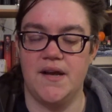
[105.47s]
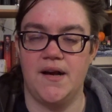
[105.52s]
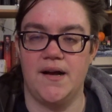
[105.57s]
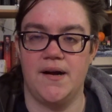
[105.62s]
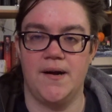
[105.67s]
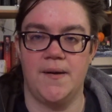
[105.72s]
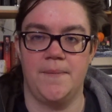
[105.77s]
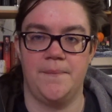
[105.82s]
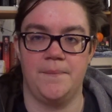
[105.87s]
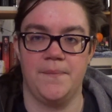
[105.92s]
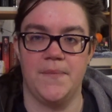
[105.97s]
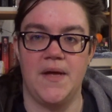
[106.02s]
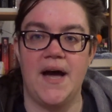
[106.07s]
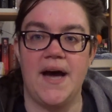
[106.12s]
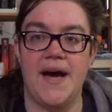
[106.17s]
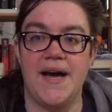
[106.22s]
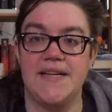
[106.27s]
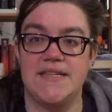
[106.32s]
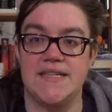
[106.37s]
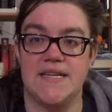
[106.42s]

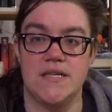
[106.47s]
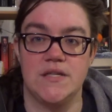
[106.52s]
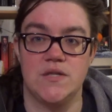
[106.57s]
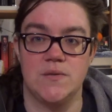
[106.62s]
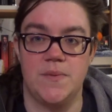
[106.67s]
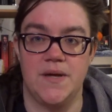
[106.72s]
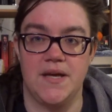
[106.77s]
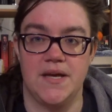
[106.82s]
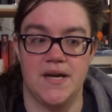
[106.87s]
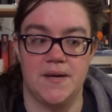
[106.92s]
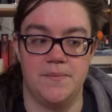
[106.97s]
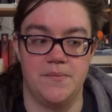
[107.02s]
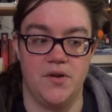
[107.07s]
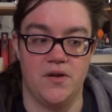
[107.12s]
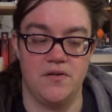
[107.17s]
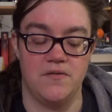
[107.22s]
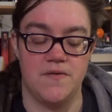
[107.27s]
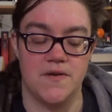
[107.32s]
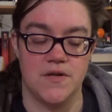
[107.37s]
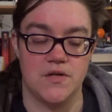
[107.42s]
I tend to pick up
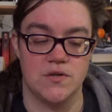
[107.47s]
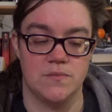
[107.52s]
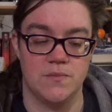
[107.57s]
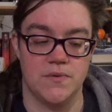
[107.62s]
nonfiction